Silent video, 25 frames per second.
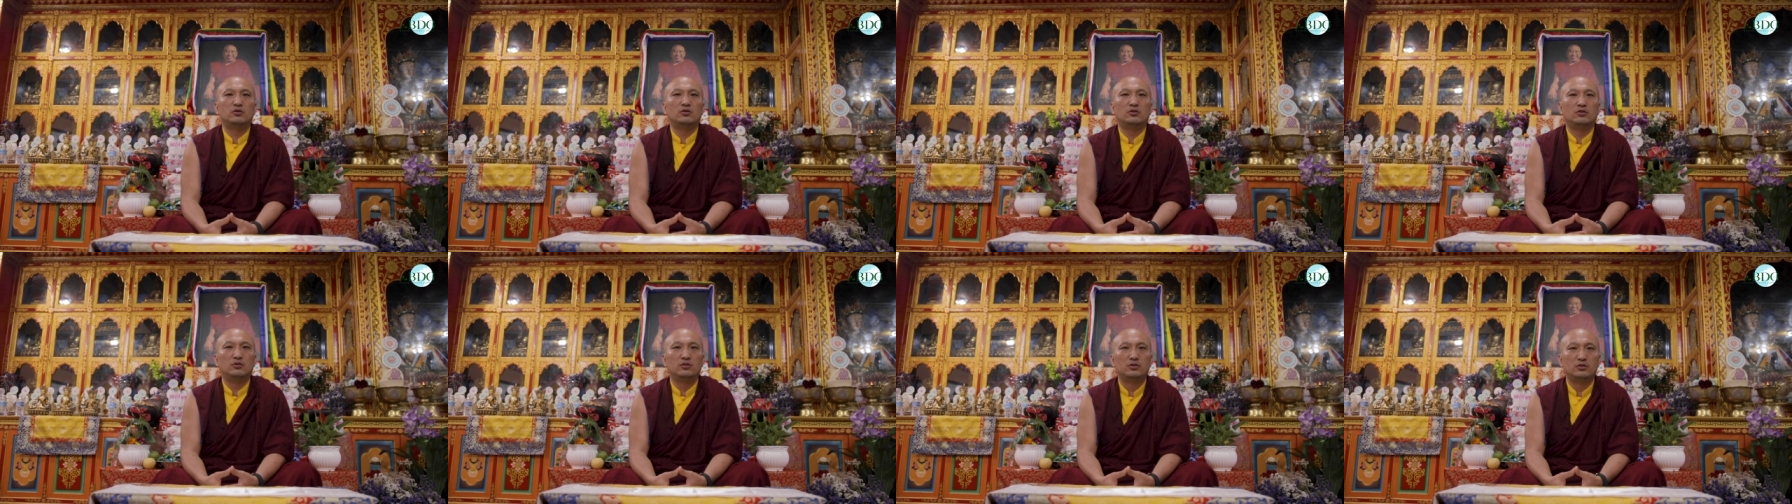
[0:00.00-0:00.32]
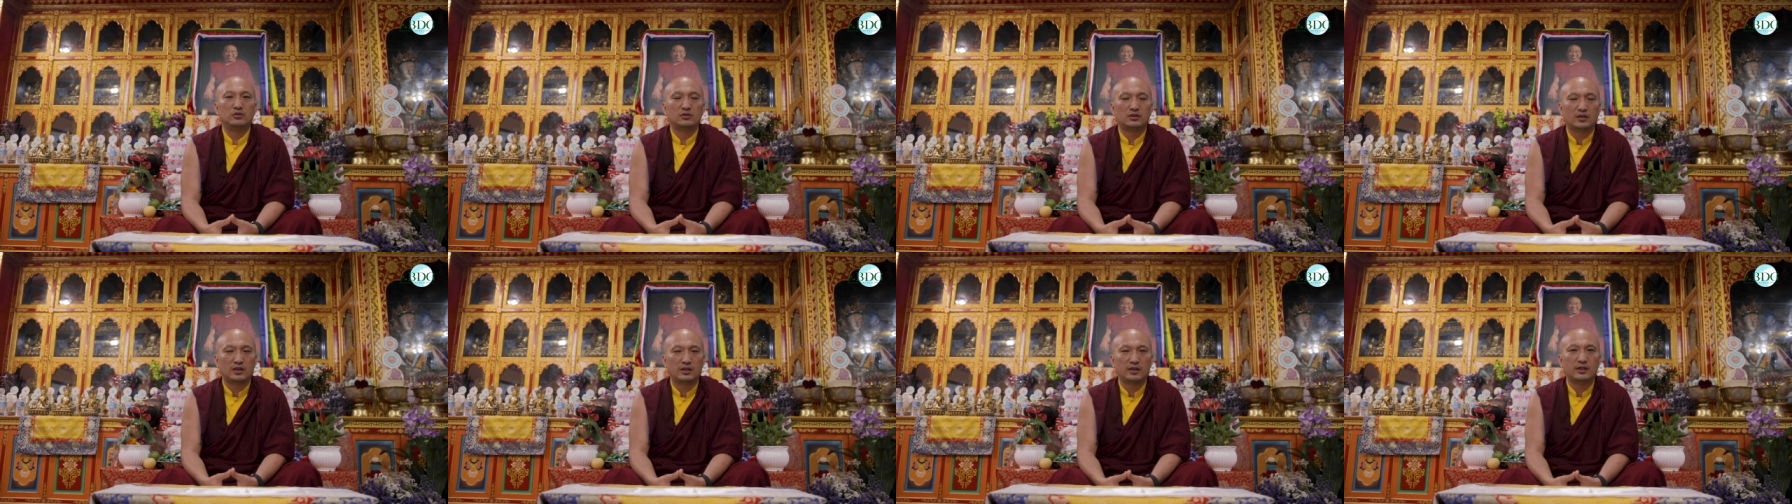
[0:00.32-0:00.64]

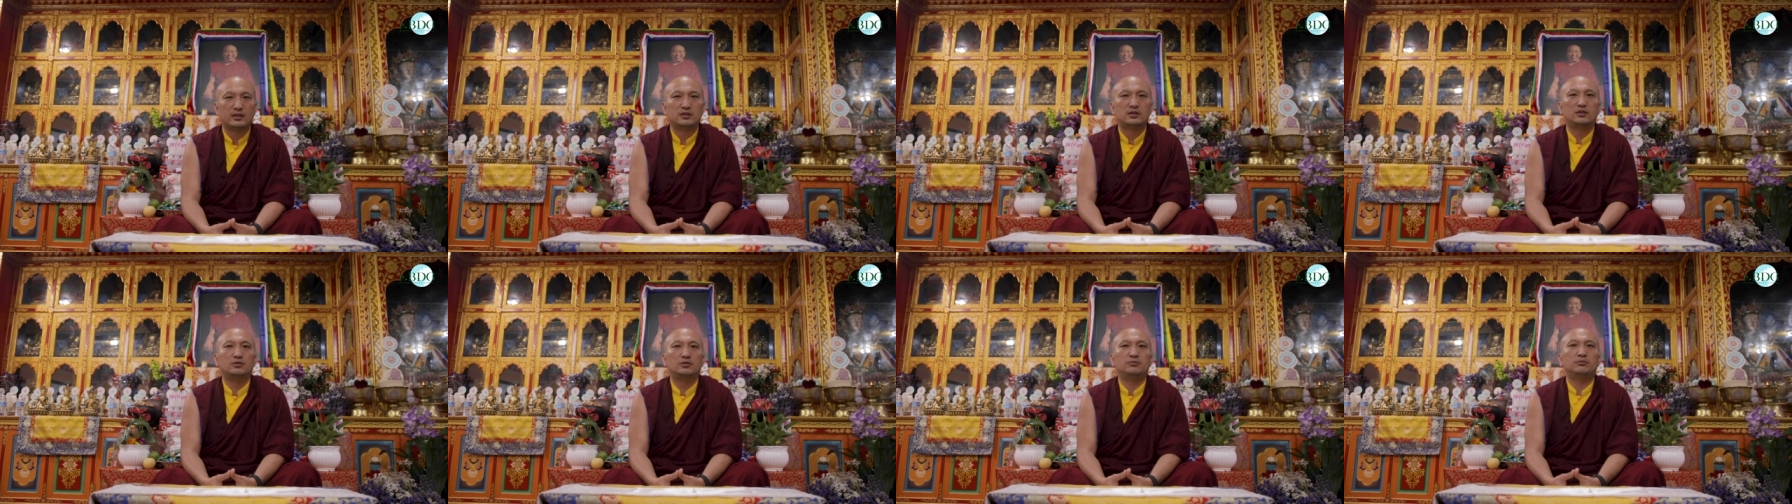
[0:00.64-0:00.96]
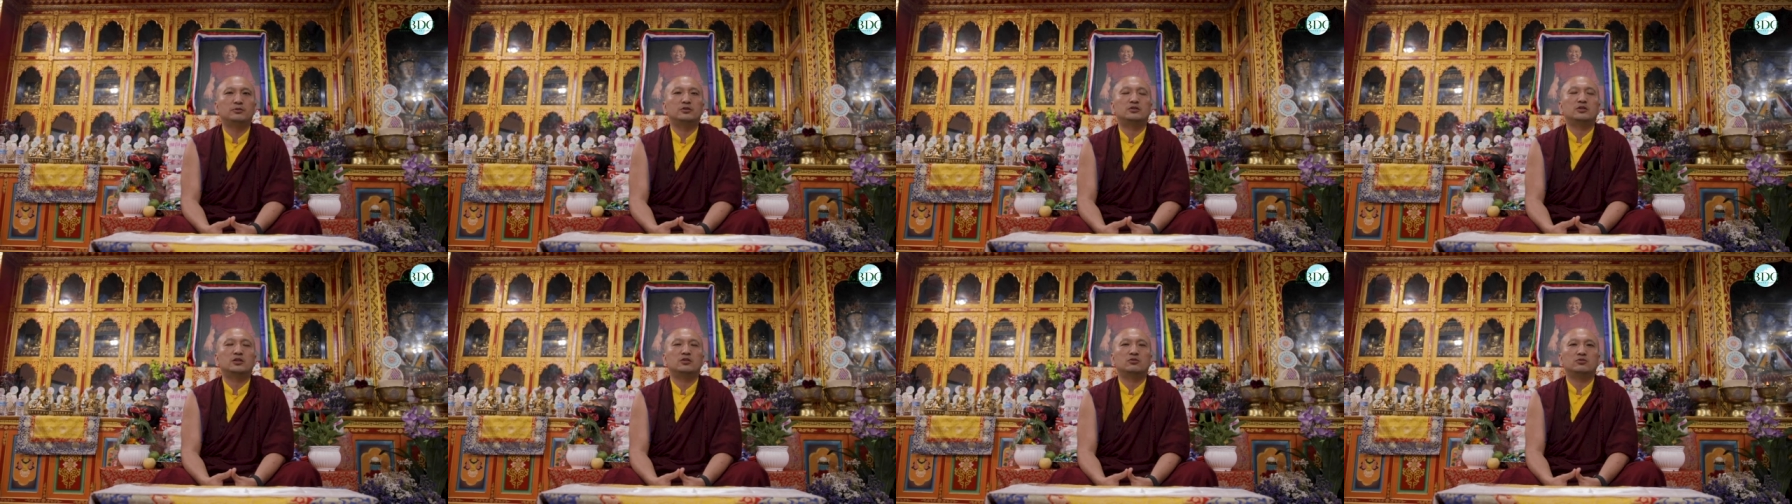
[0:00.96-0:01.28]
or connected
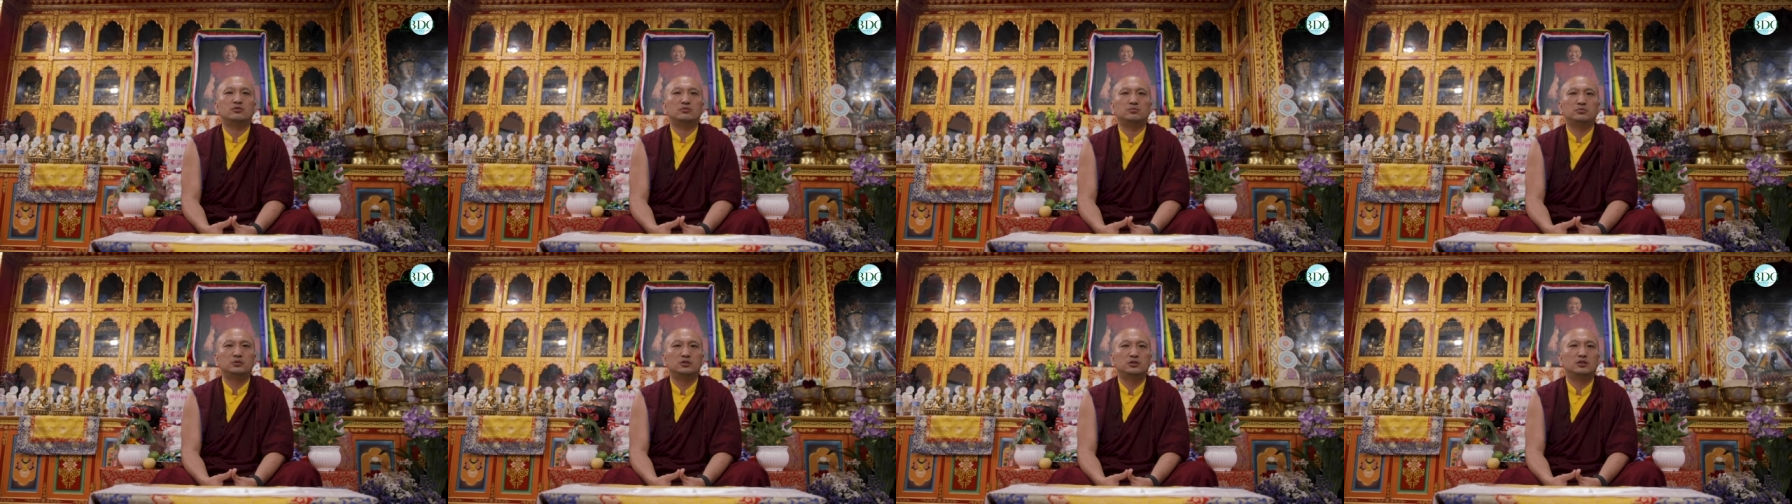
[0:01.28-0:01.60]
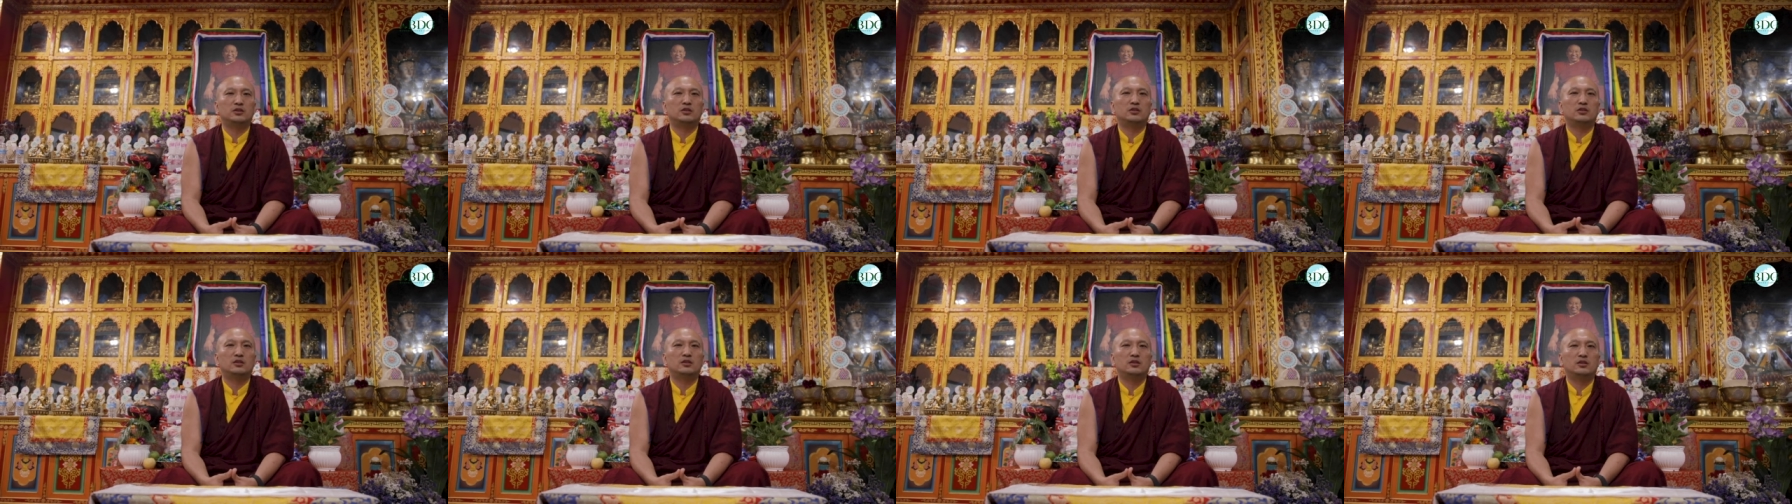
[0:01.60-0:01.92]
with Thrangu
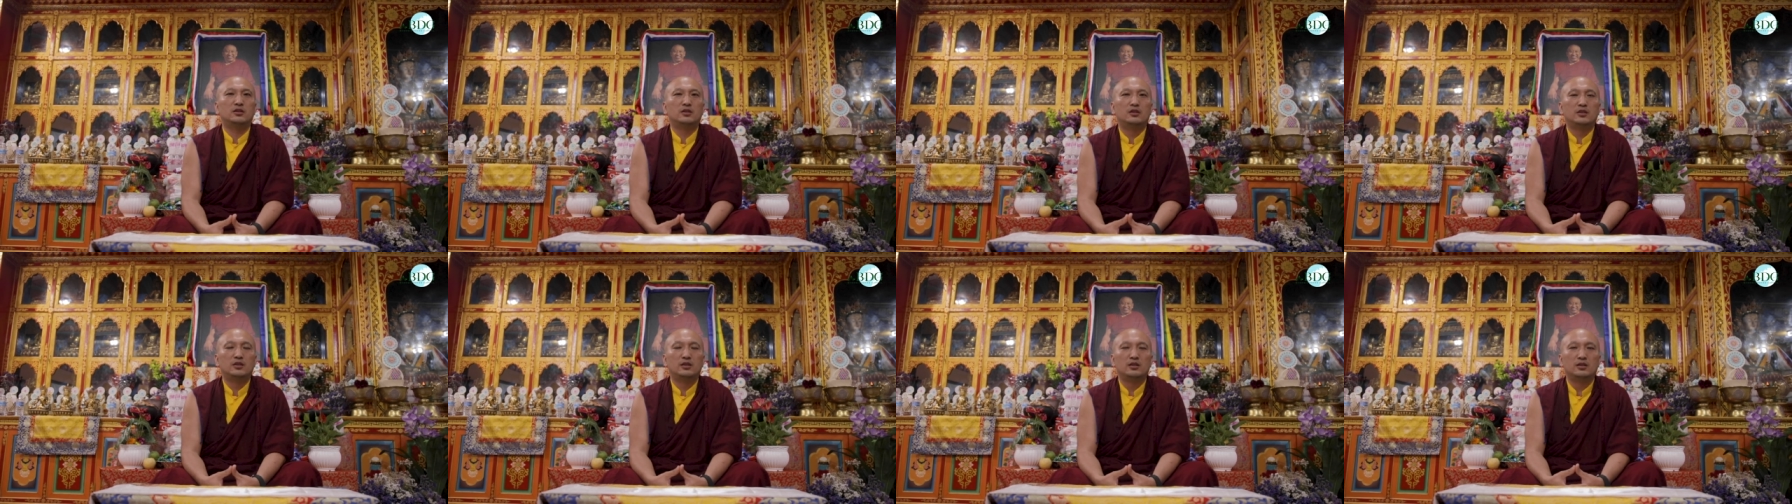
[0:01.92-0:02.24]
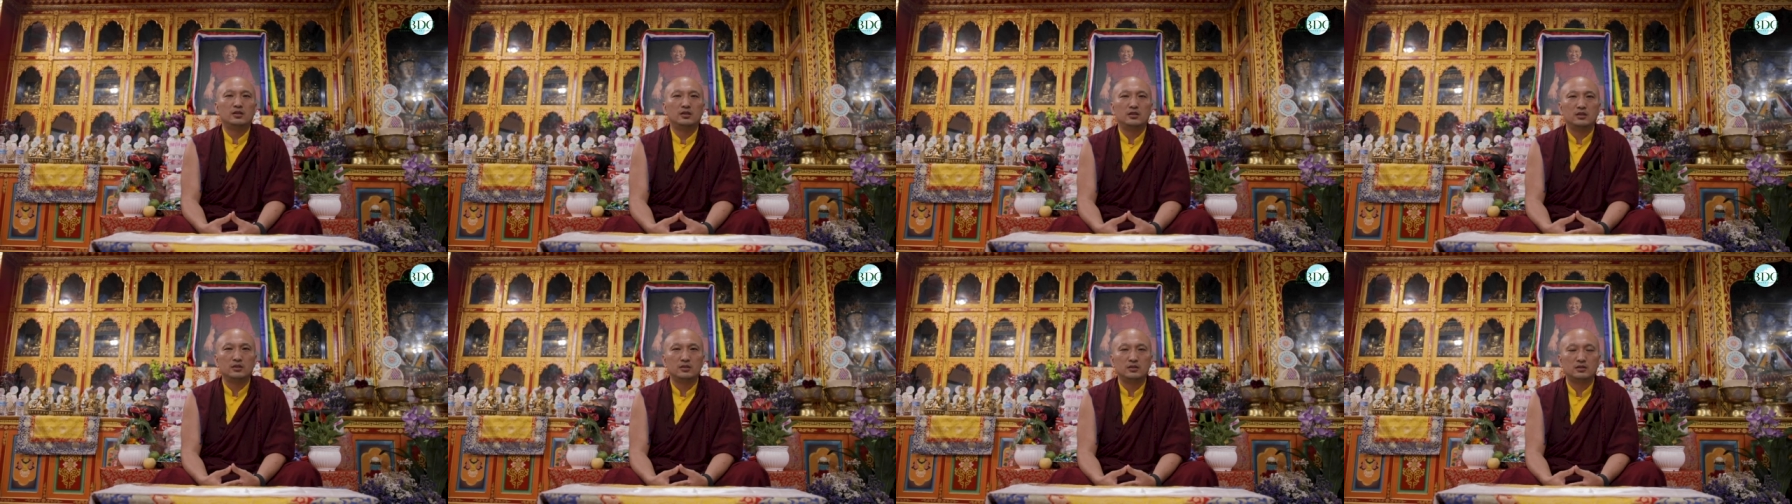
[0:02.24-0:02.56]
Rinpoche
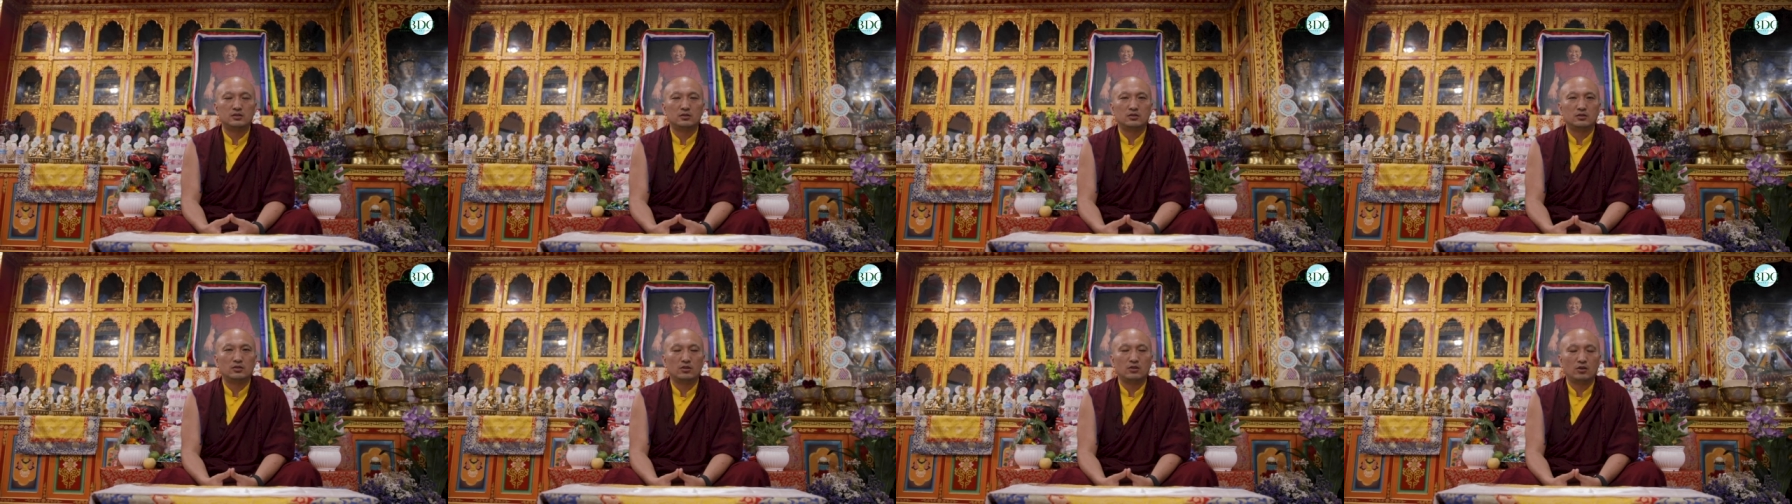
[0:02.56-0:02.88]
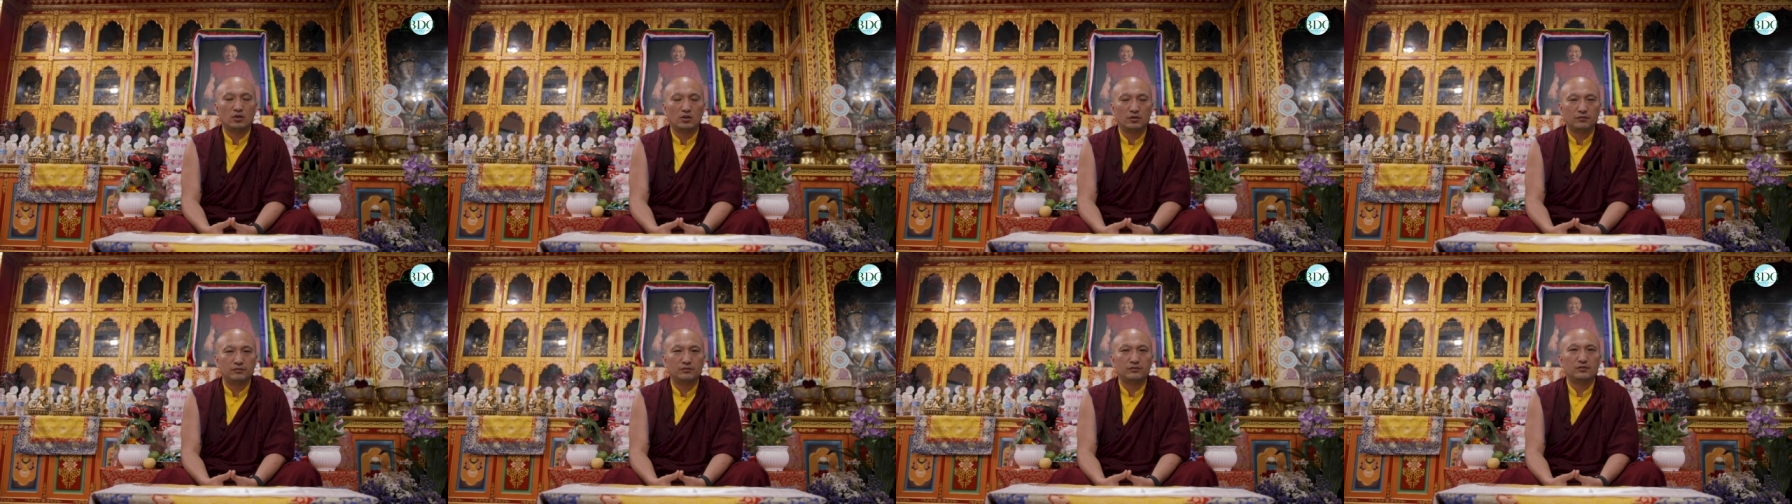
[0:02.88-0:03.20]
is
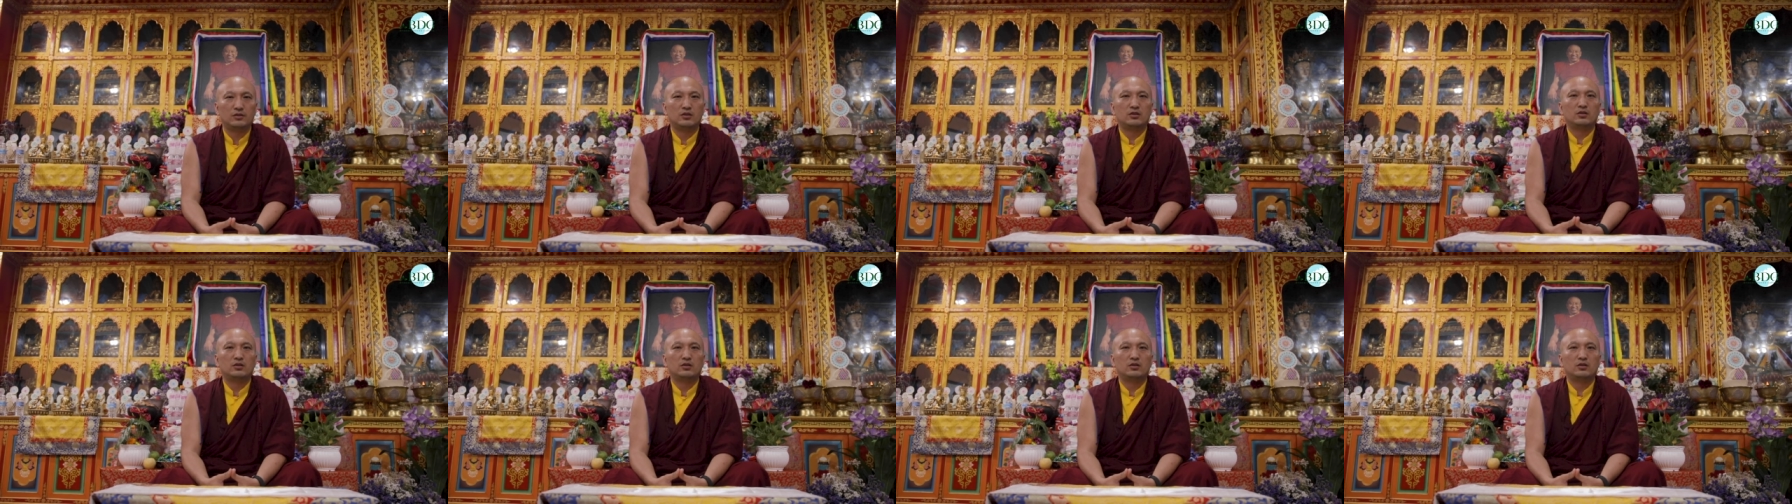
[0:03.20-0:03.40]
of